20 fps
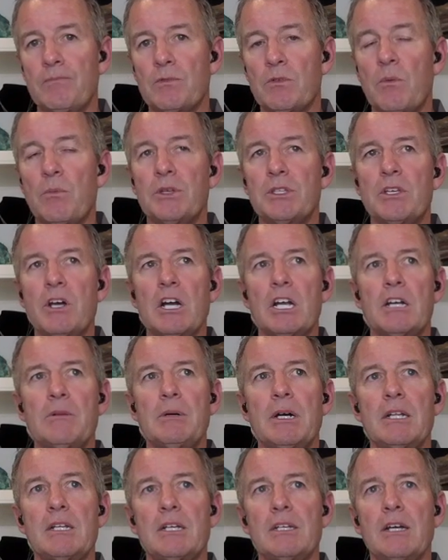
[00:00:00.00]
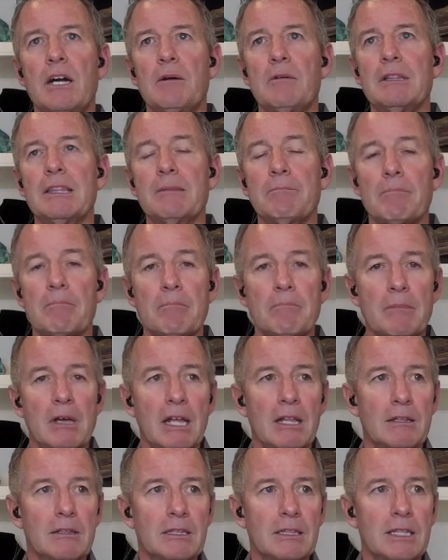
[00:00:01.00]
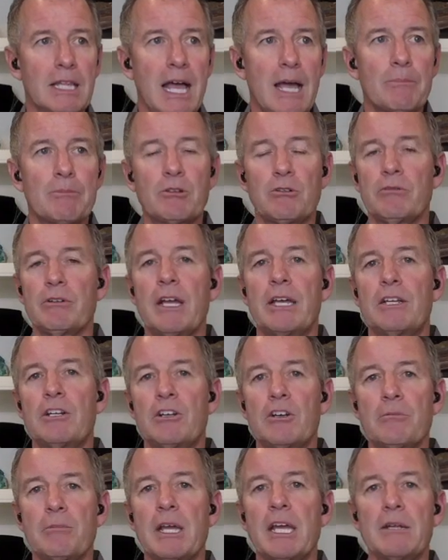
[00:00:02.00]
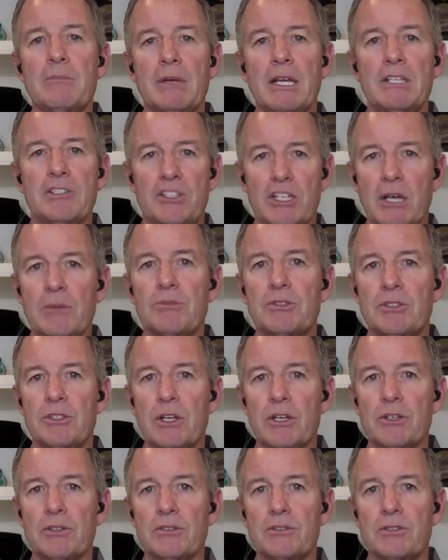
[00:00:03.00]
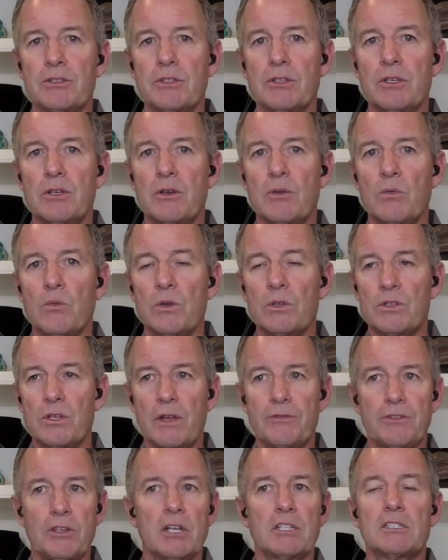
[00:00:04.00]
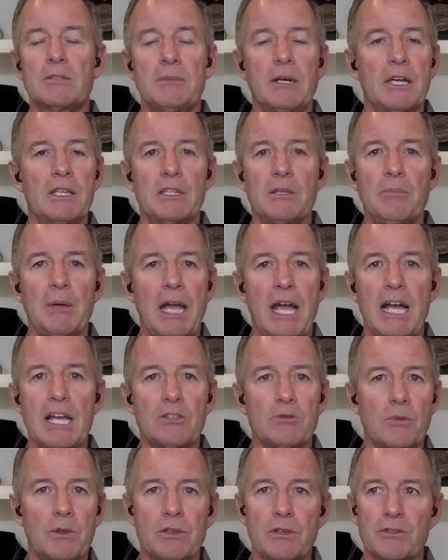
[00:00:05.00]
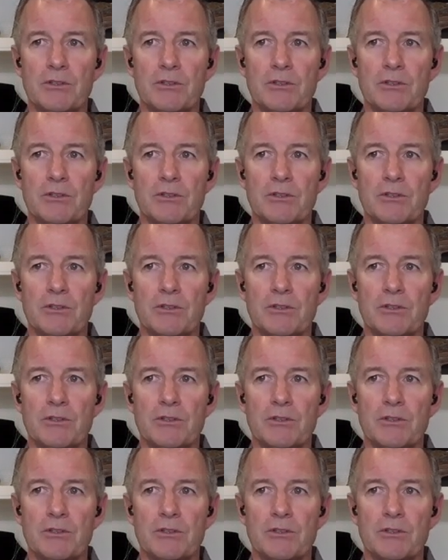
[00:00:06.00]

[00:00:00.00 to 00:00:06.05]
When we talk about lab-created or man-made gemstones, which I've talked about in the past, whether